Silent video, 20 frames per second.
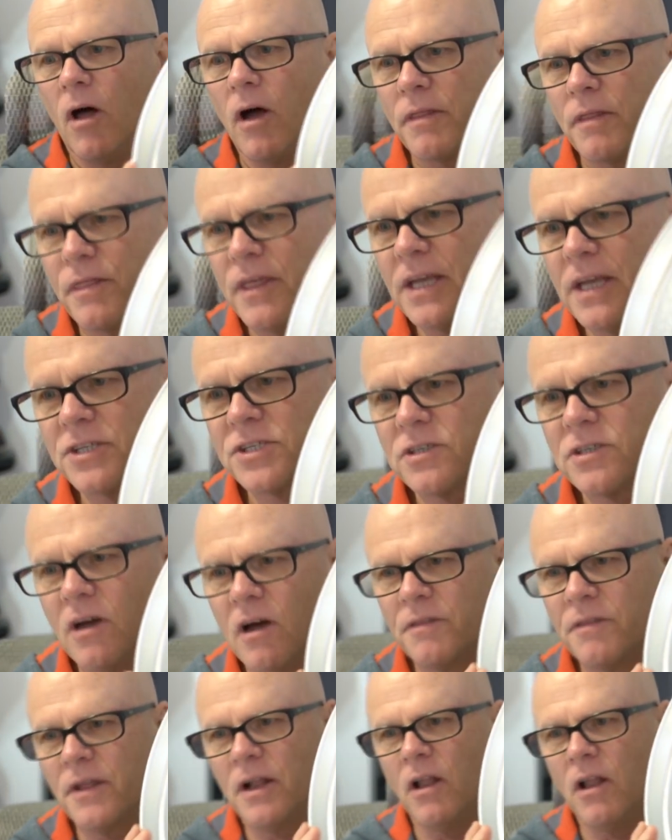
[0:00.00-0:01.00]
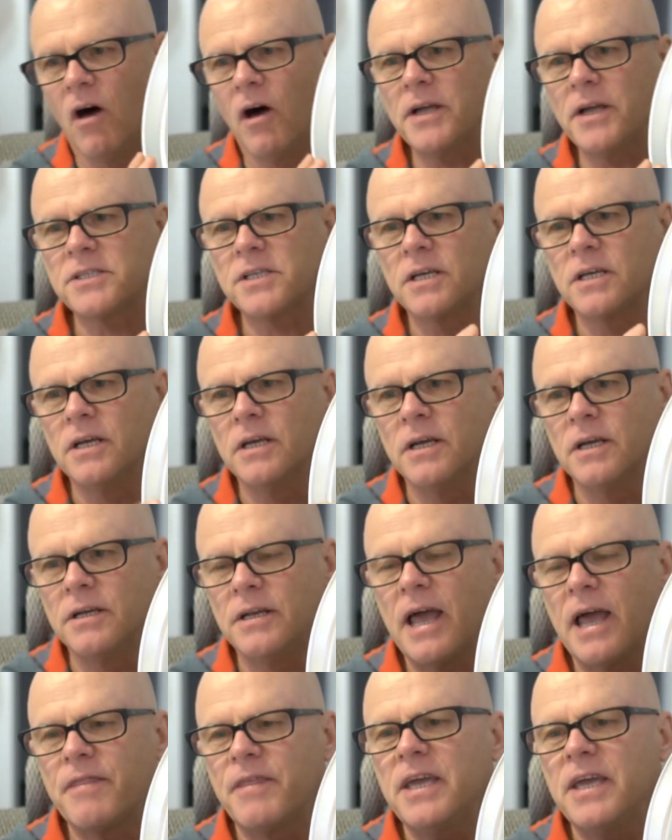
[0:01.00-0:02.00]
like this on the light.
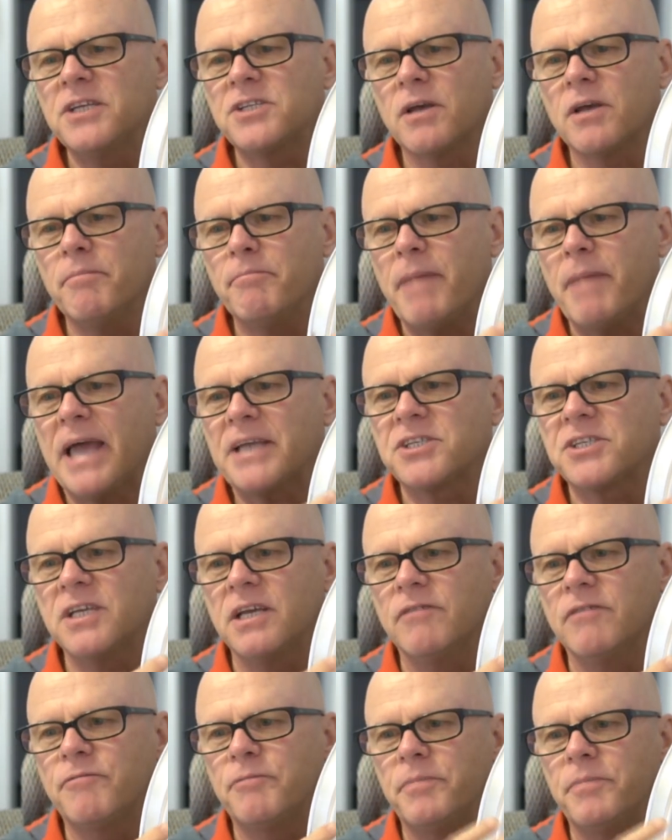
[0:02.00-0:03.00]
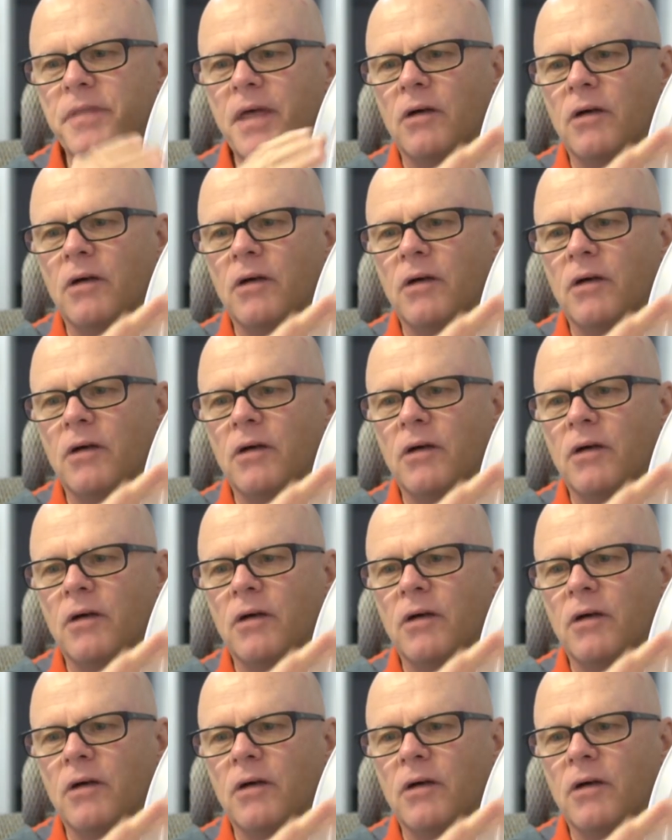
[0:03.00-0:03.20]
Now these are massive,